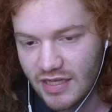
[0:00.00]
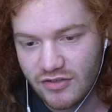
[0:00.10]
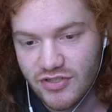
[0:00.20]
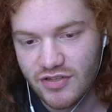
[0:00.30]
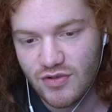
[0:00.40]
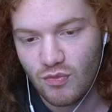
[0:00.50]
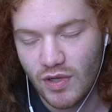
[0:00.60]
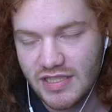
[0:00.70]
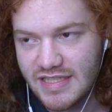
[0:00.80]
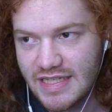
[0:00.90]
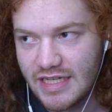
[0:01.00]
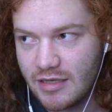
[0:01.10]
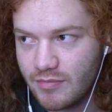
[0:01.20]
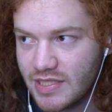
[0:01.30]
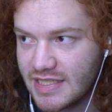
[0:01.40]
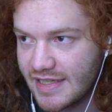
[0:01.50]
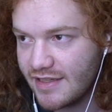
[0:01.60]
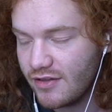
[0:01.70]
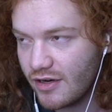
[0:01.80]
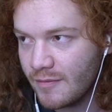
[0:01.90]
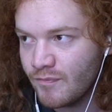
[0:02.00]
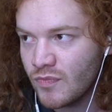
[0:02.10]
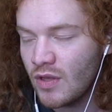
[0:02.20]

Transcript: And there's also one scene in particular